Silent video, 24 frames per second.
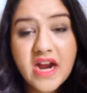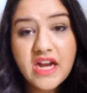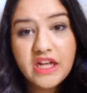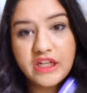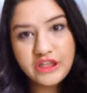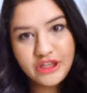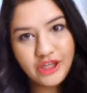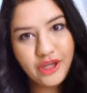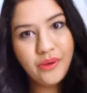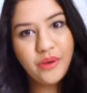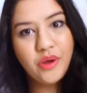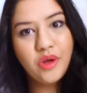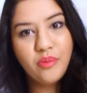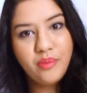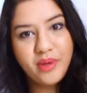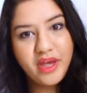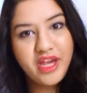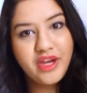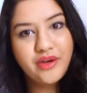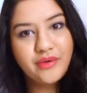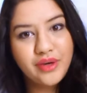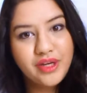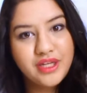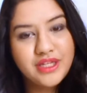local
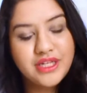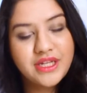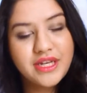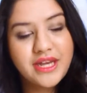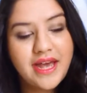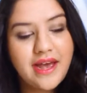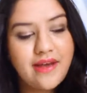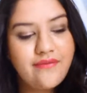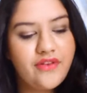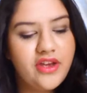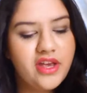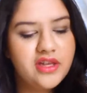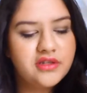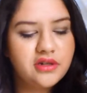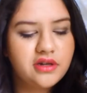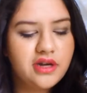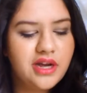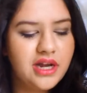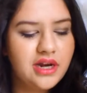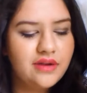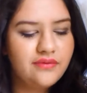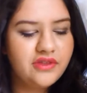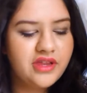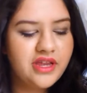bakeries and cafes are
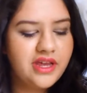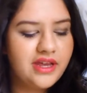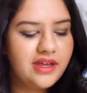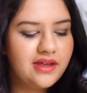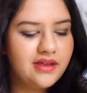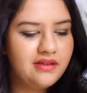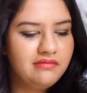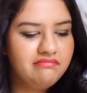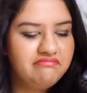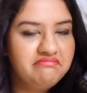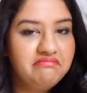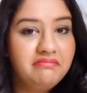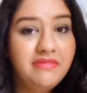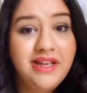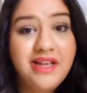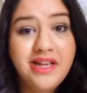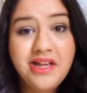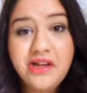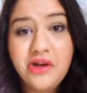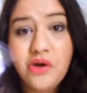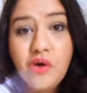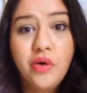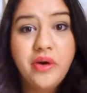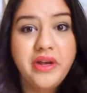kind of like
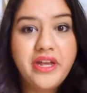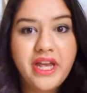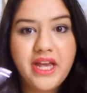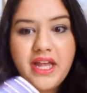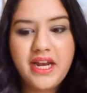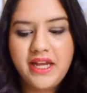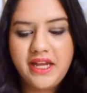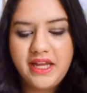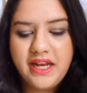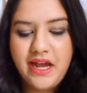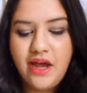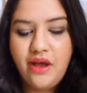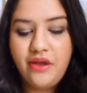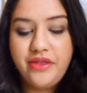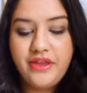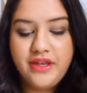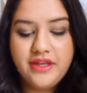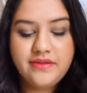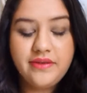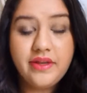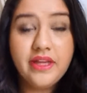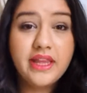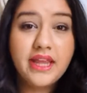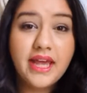organic and healthy and
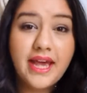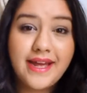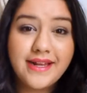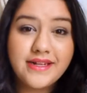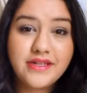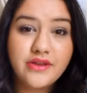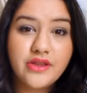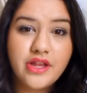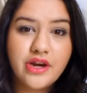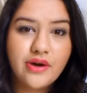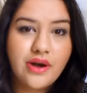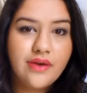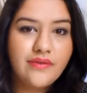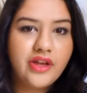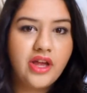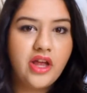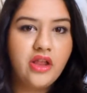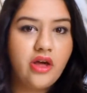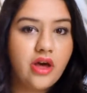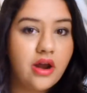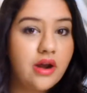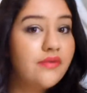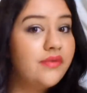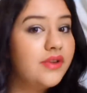stuff like that, and so they don't have like a
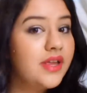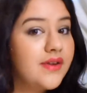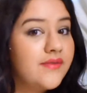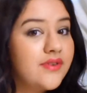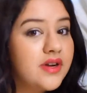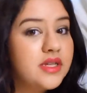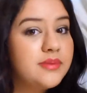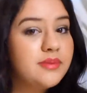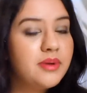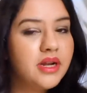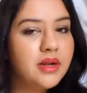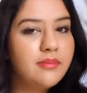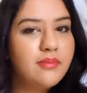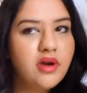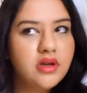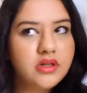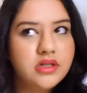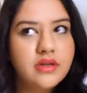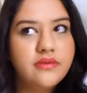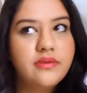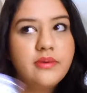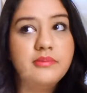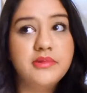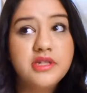lot of flavors, but most
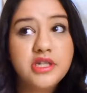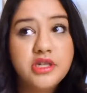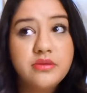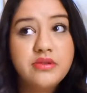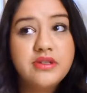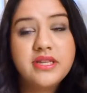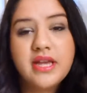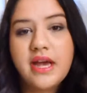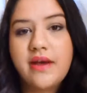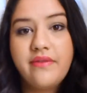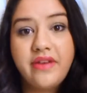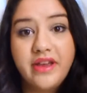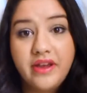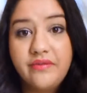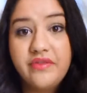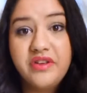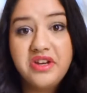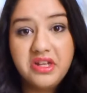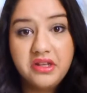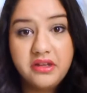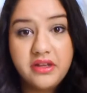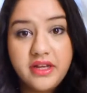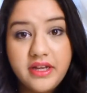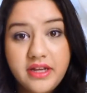of them do just have like
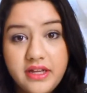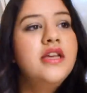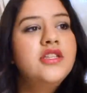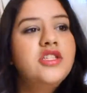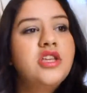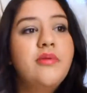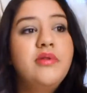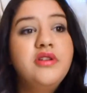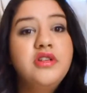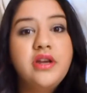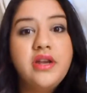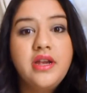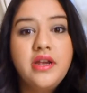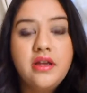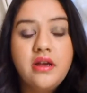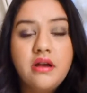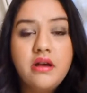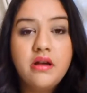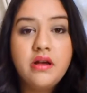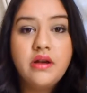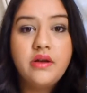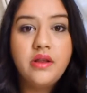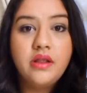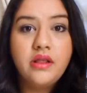vanilla. So I've been trying
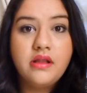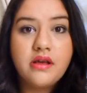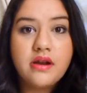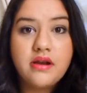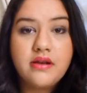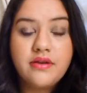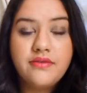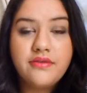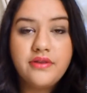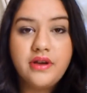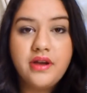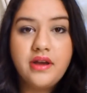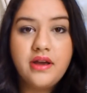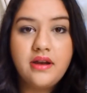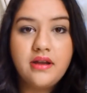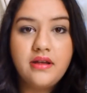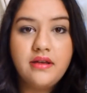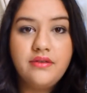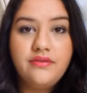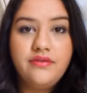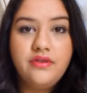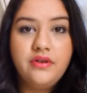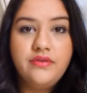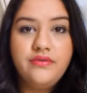out a lot of different kind
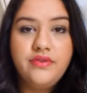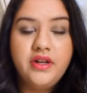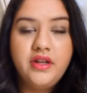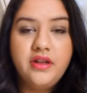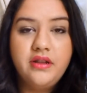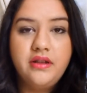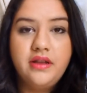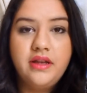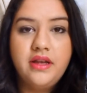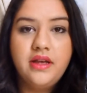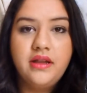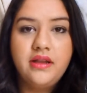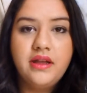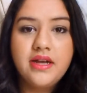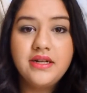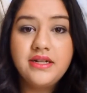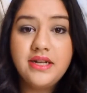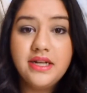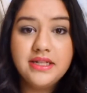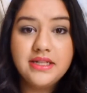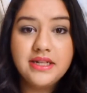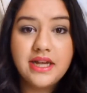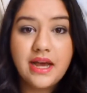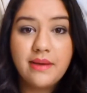of vanilla lattes
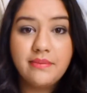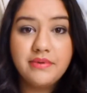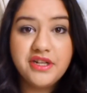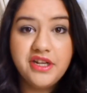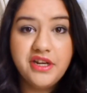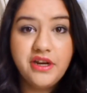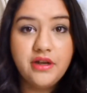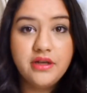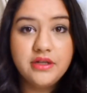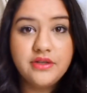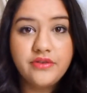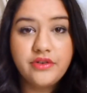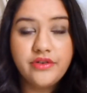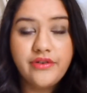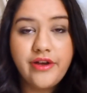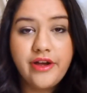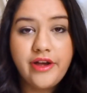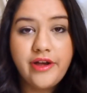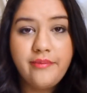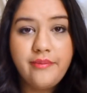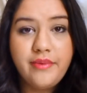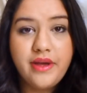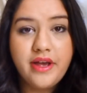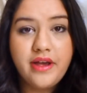and cappuccinos
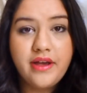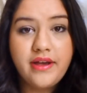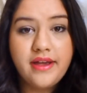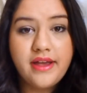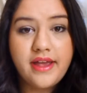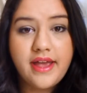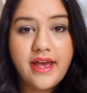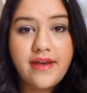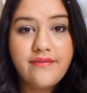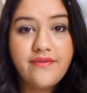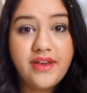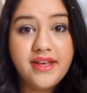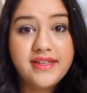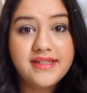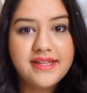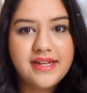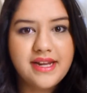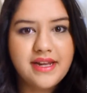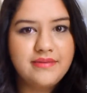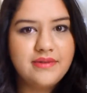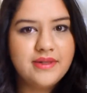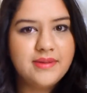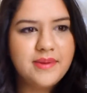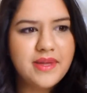from cafes, and
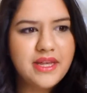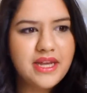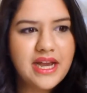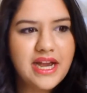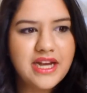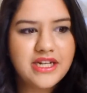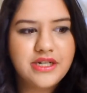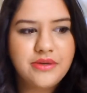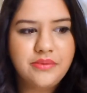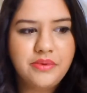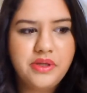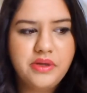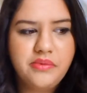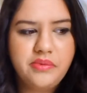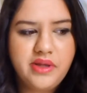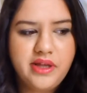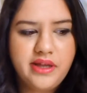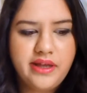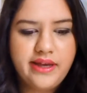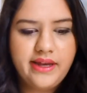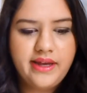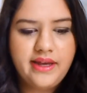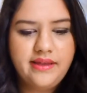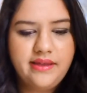I've just been like actually really really
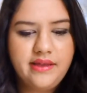liking